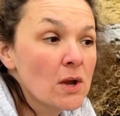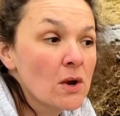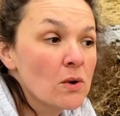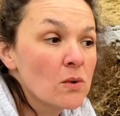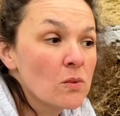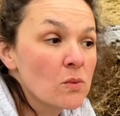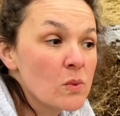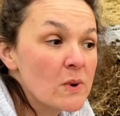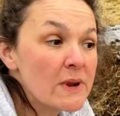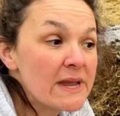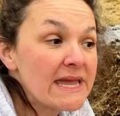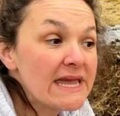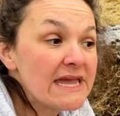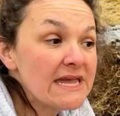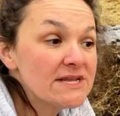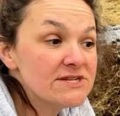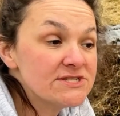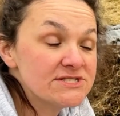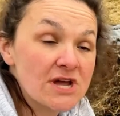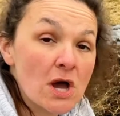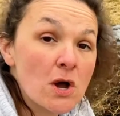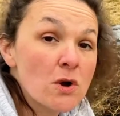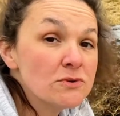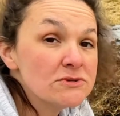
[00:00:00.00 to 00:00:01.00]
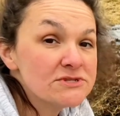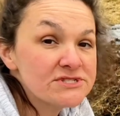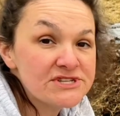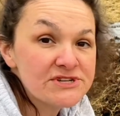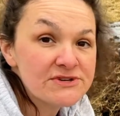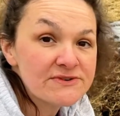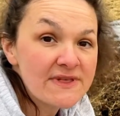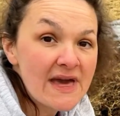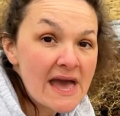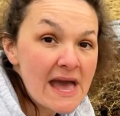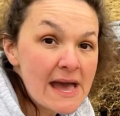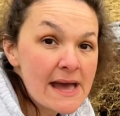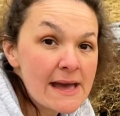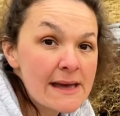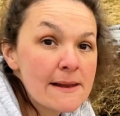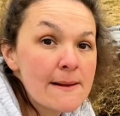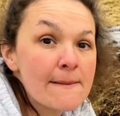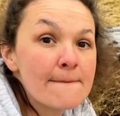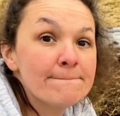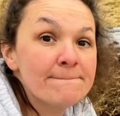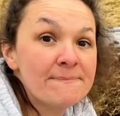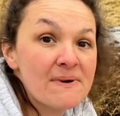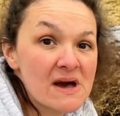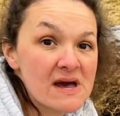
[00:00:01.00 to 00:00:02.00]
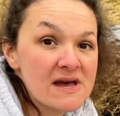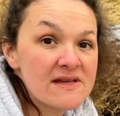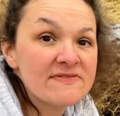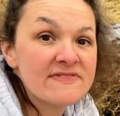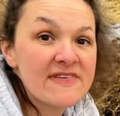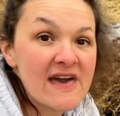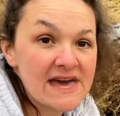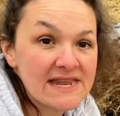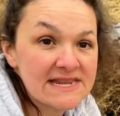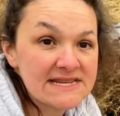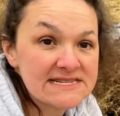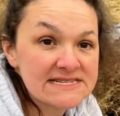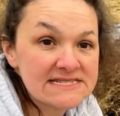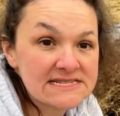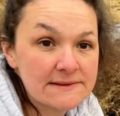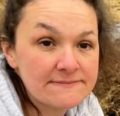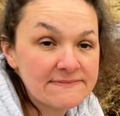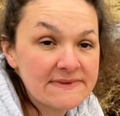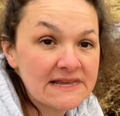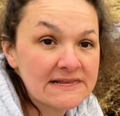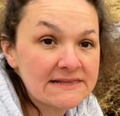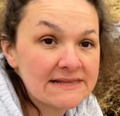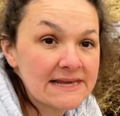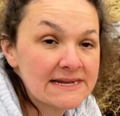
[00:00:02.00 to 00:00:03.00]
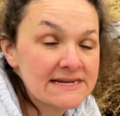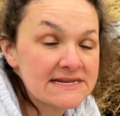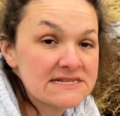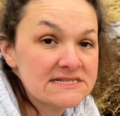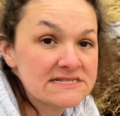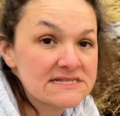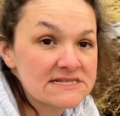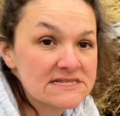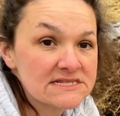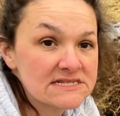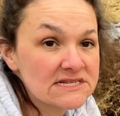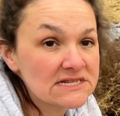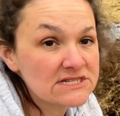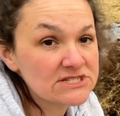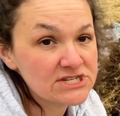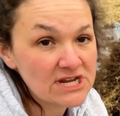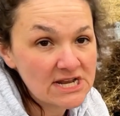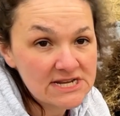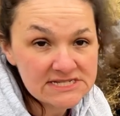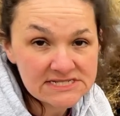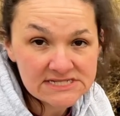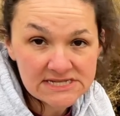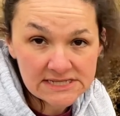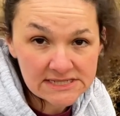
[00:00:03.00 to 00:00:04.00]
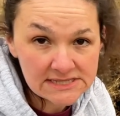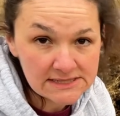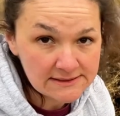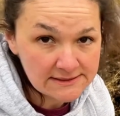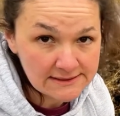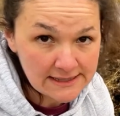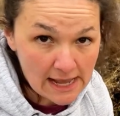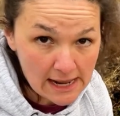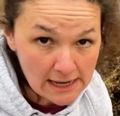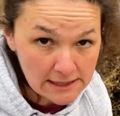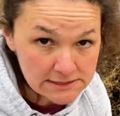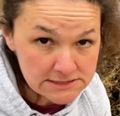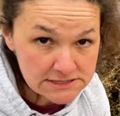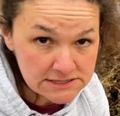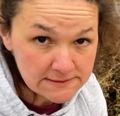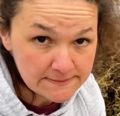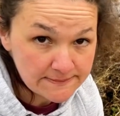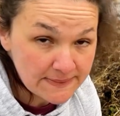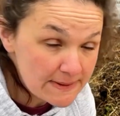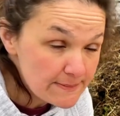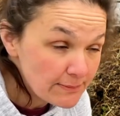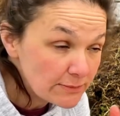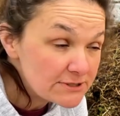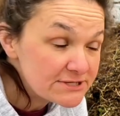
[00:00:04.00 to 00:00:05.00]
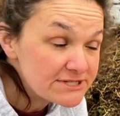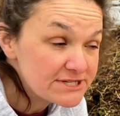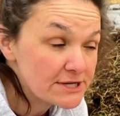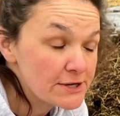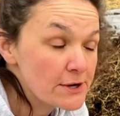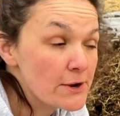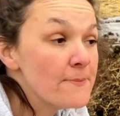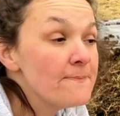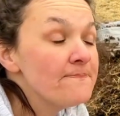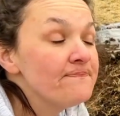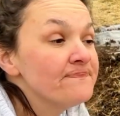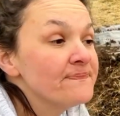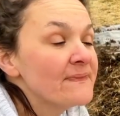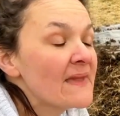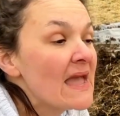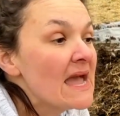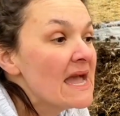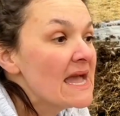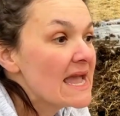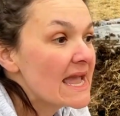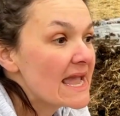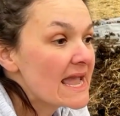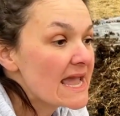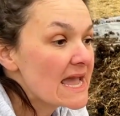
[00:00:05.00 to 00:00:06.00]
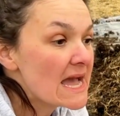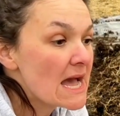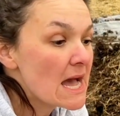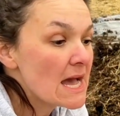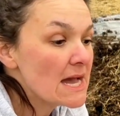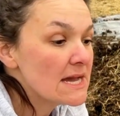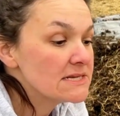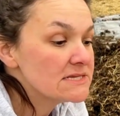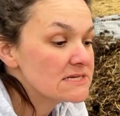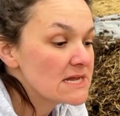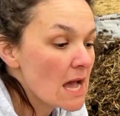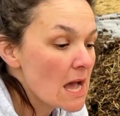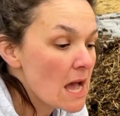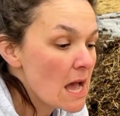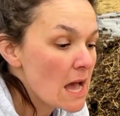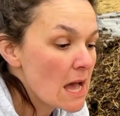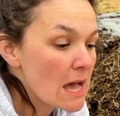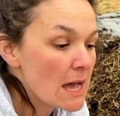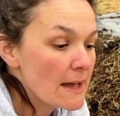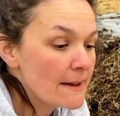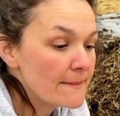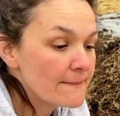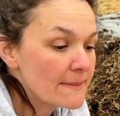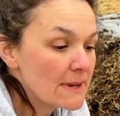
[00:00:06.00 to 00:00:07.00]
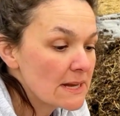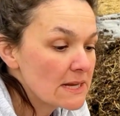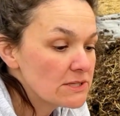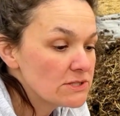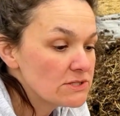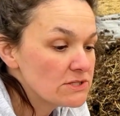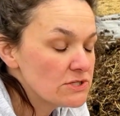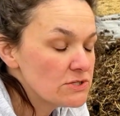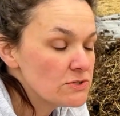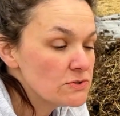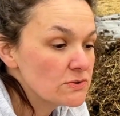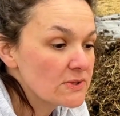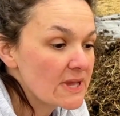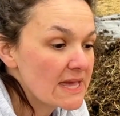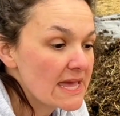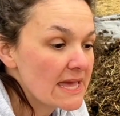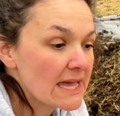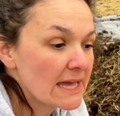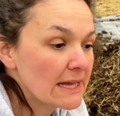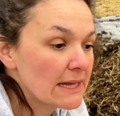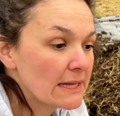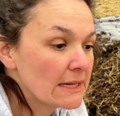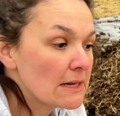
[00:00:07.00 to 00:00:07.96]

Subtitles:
We don't do that, but that is something that is suggested that people do. And you can